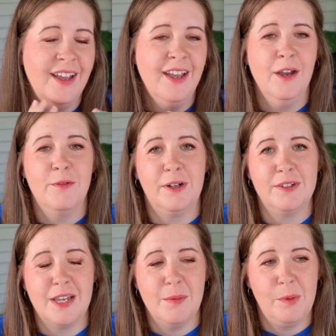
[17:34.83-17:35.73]
For
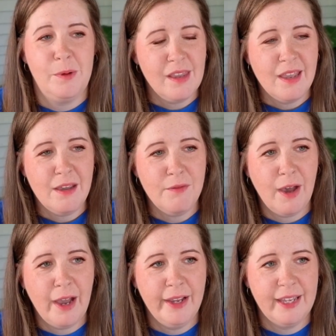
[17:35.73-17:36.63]
example, if
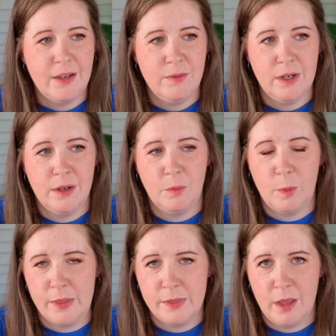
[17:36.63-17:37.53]
I gave it a
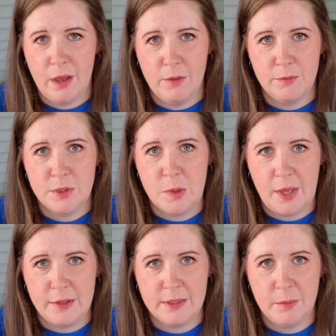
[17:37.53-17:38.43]
width of
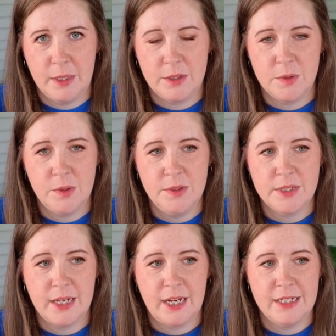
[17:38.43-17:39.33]
2000 pixels
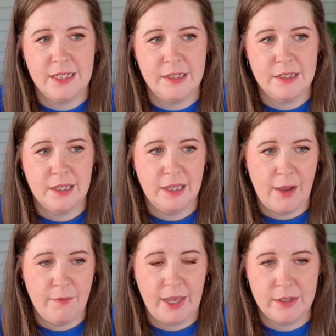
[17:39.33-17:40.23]
and I
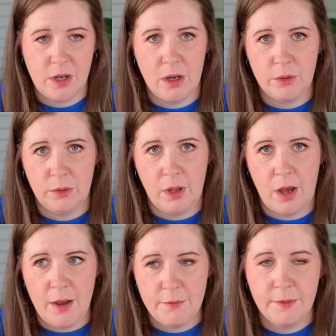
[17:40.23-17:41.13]
left that toggle
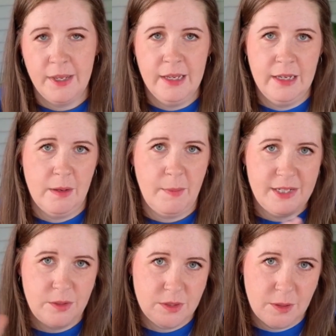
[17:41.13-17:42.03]
off, it might
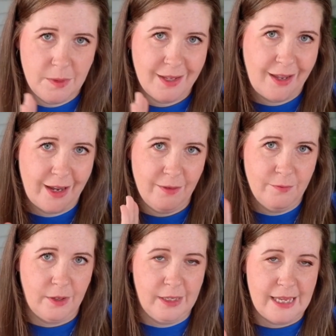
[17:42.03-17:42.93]
do something kind of
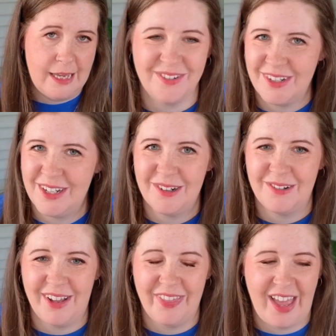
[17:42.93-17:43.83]
funky. You don't
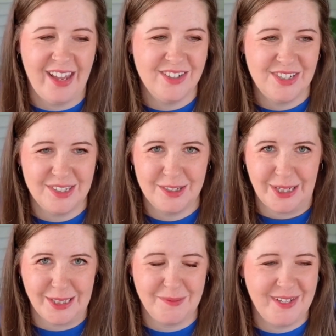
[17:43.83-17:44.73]
want that, just trust me.